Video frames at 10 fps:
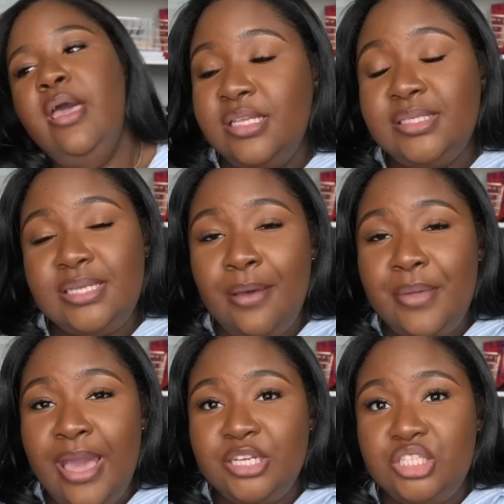This top
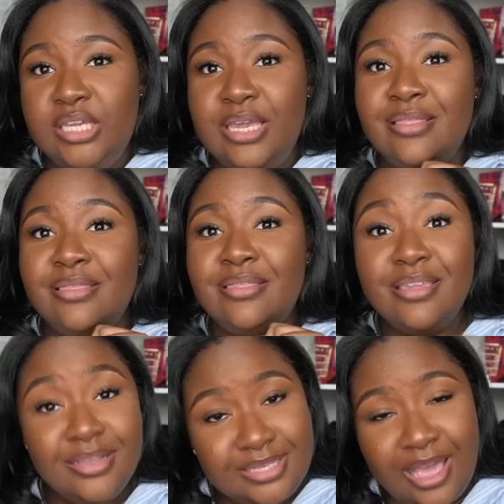actually in
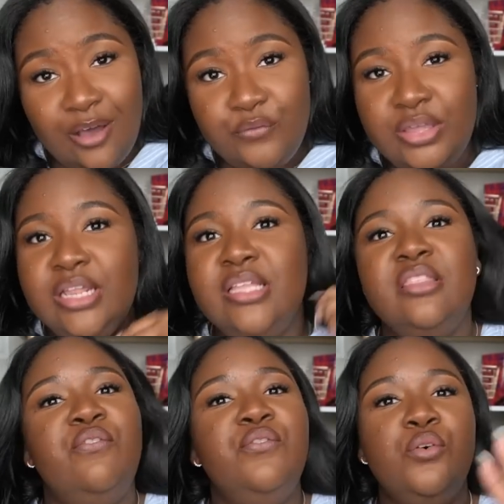this outfit,
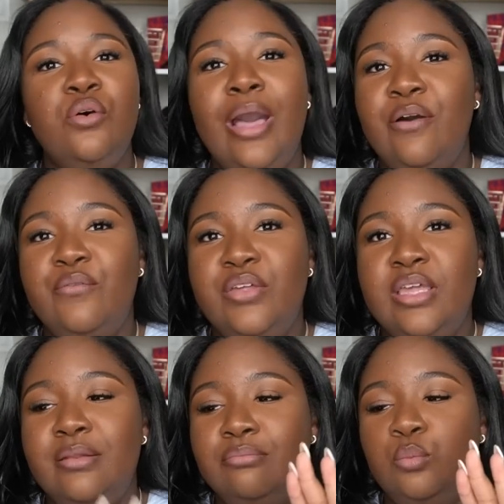the full
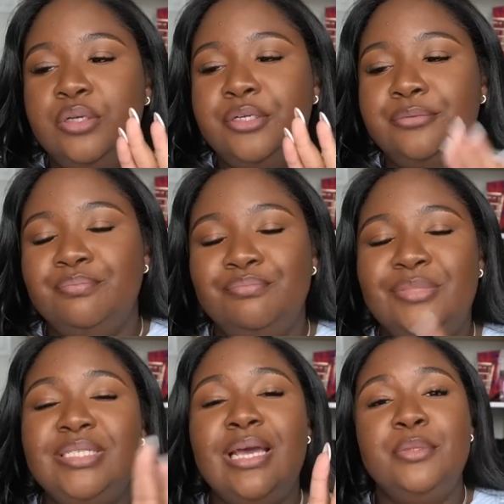outfit, well,
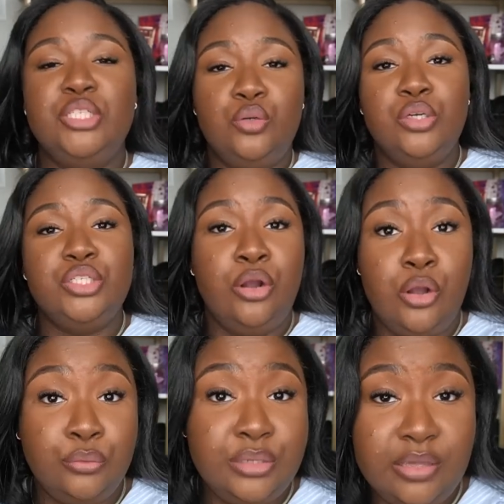the top and the shorts
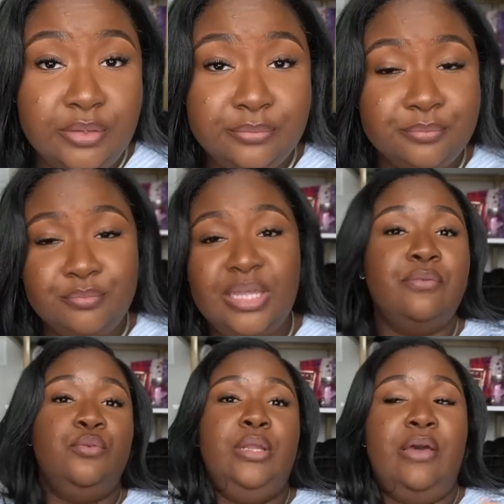are Old Navy. Not
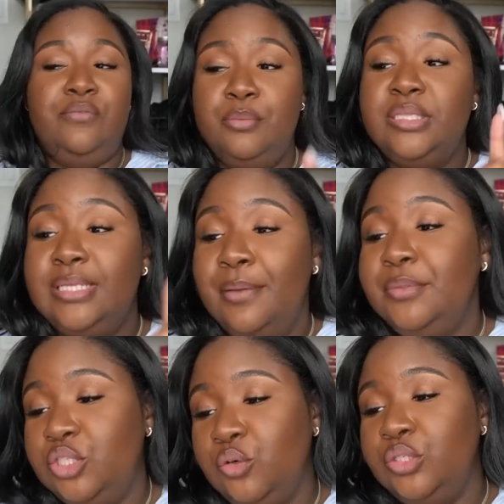the full outfit, but the top
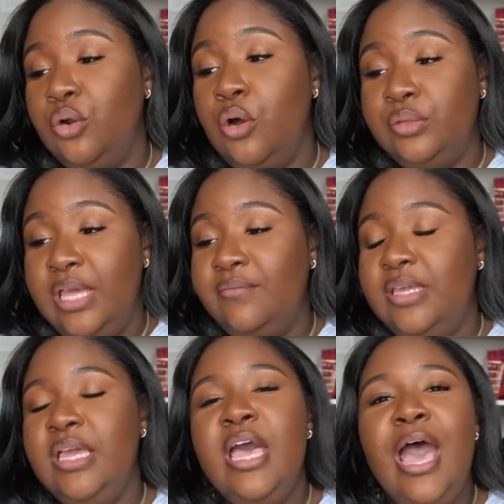and the shorts are Old
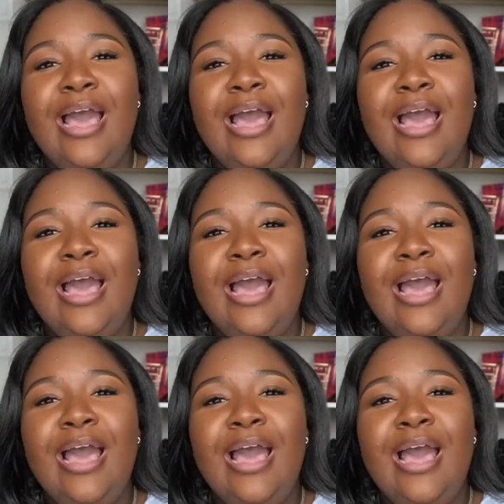Navy.